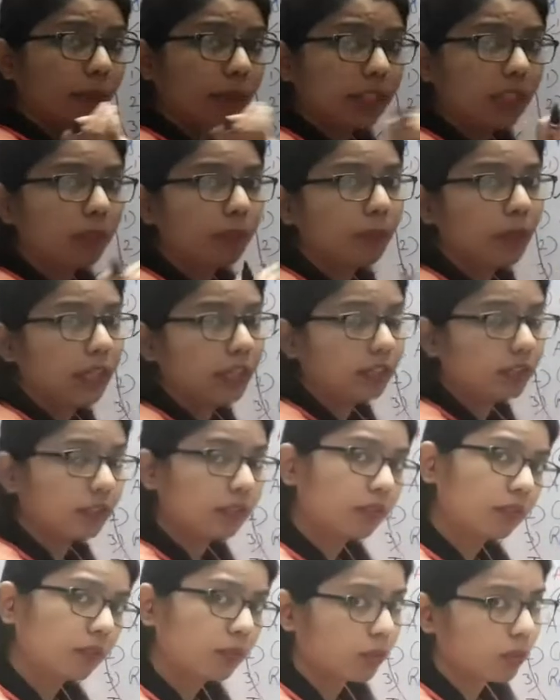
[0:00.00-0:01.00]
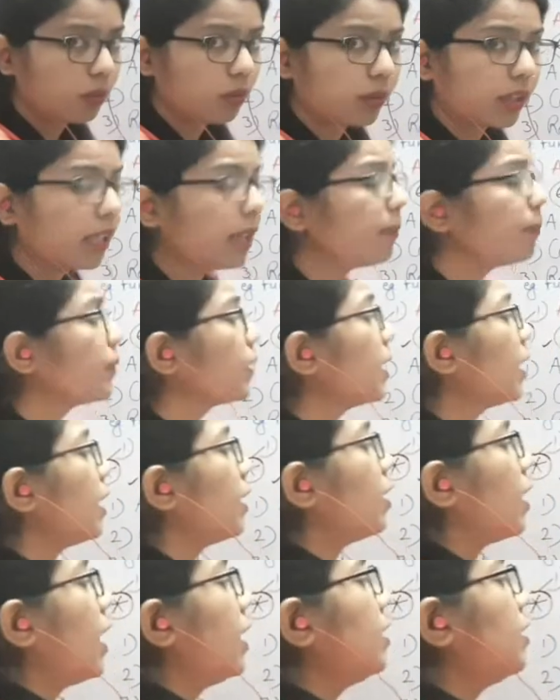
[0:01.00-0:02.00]
by the plants. Okay,
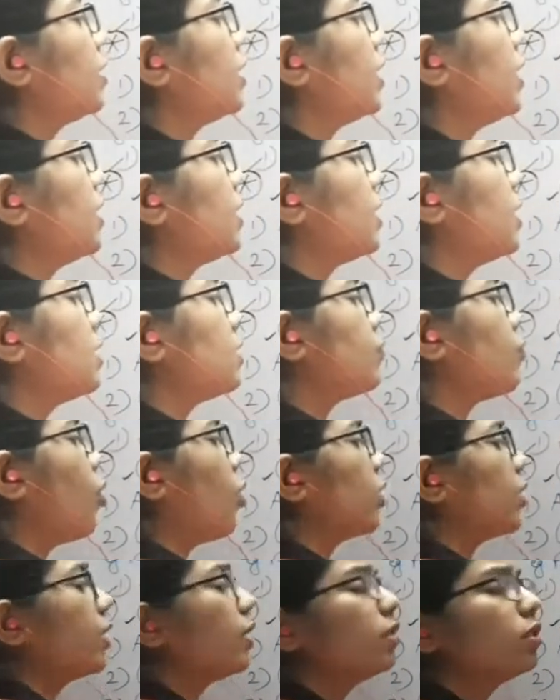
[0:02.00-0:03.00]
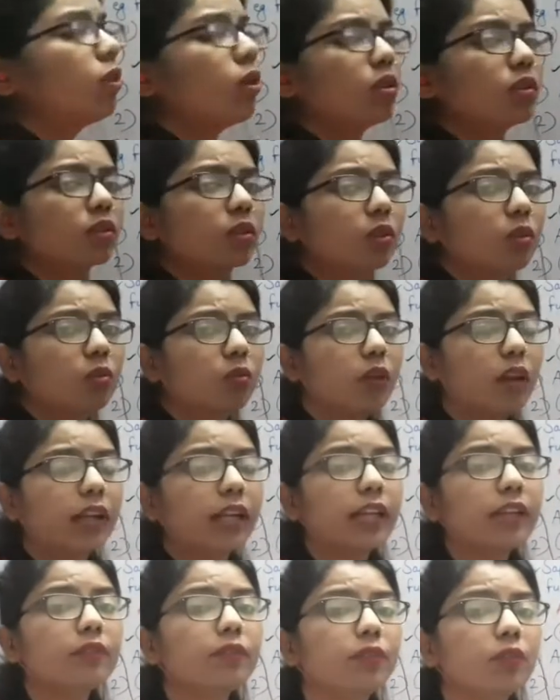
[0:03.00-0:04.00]
and this water is also required,
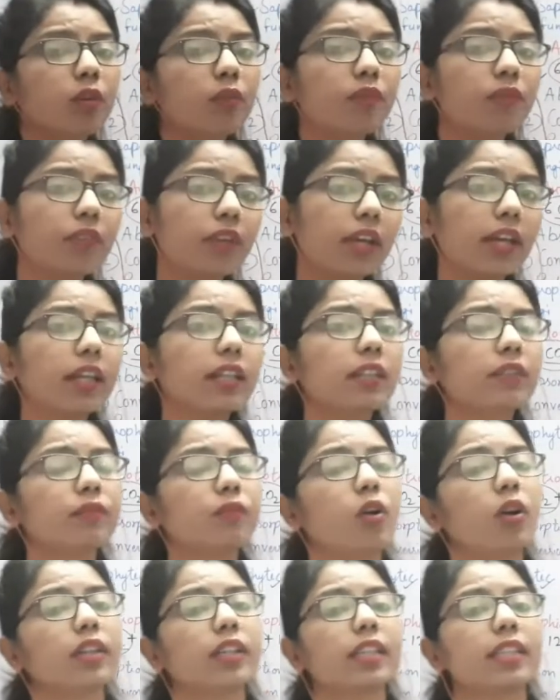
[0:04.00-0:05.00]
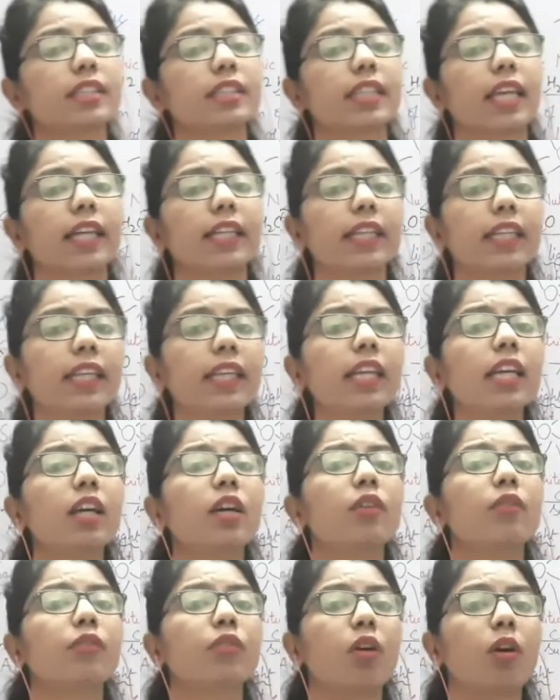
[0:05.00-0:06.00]
and from where water is getting?
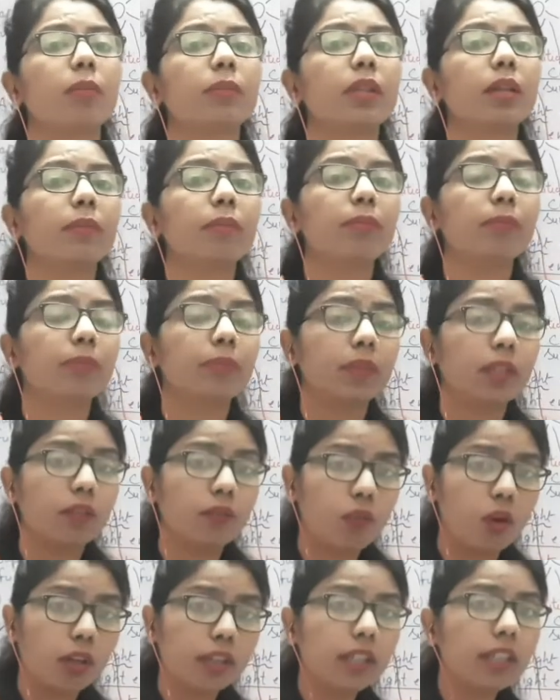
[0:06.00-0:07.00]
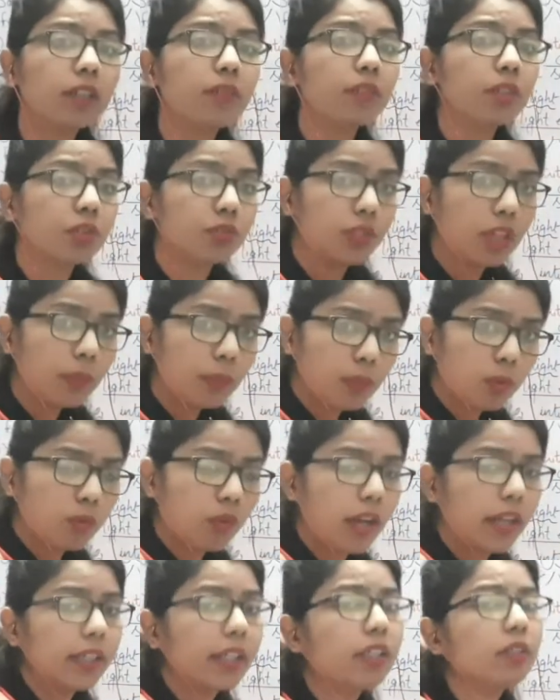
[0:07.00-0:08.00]
From the water which we are
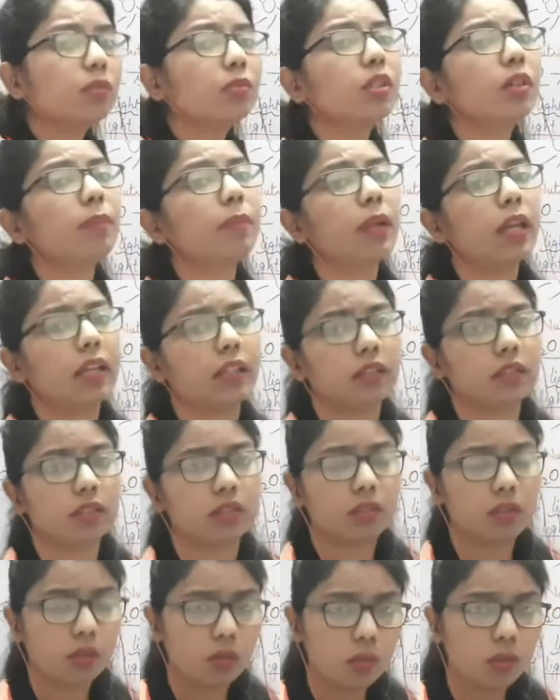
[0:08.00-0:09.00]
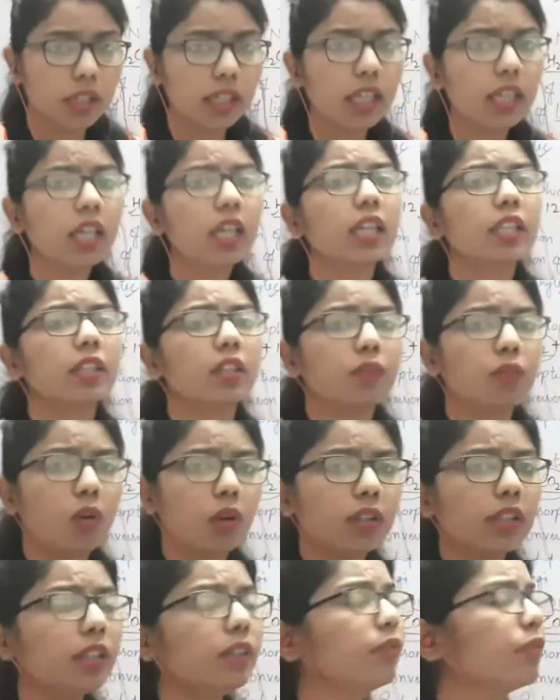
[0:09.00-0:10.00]
providing to the plants. Okay, the
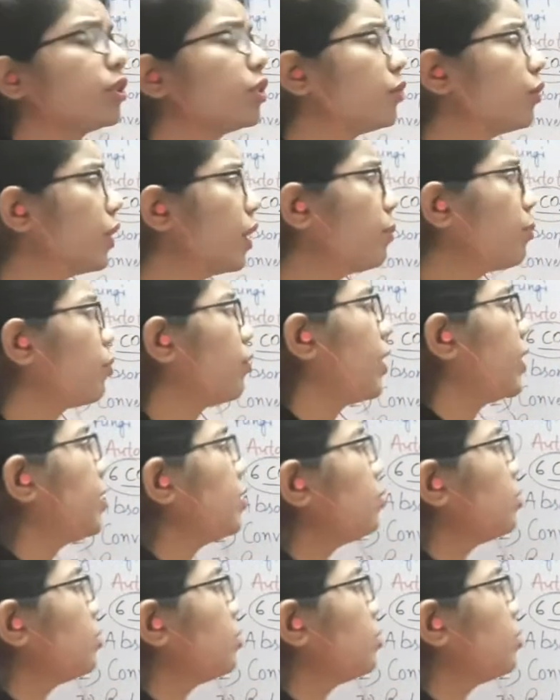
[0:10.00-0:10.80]
water which we are providing to